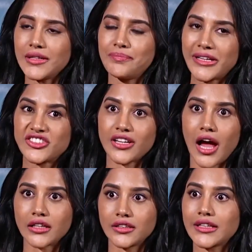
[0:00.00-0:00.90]
picture
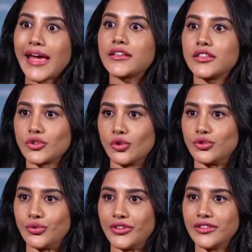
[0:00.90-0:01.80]
other characters
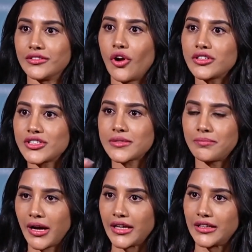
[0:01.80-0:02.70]
also, not just mm.
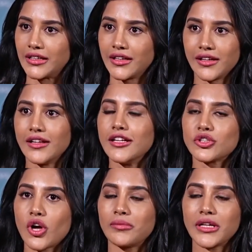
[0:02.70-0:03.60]
mine. Mm.
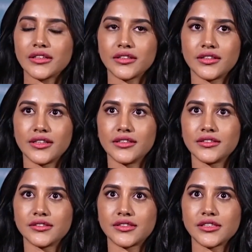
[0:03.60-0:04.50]
So I'm like,
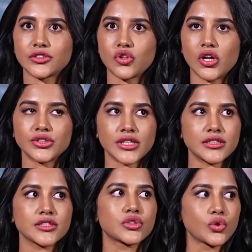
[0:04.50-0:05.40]
see, it's not just
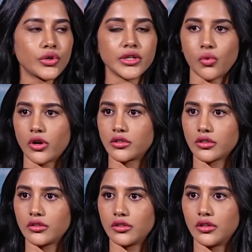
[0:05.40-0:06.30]
the story
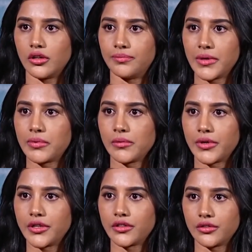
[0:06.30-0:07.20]
what uh, hmm. people
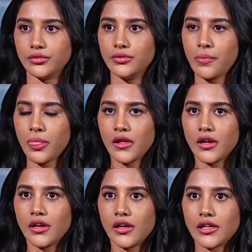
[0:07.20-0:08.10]
bring to you.
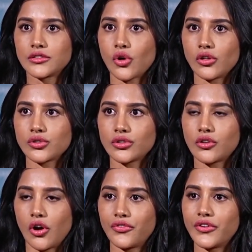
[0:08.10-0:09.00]
It's also the
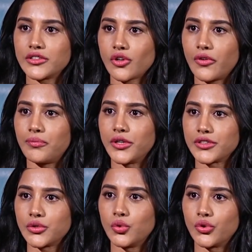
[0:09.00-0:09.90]
confidence of a
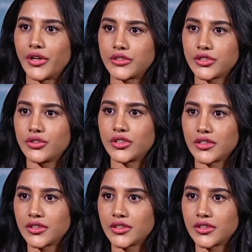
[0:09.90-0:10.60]
person who could execute it.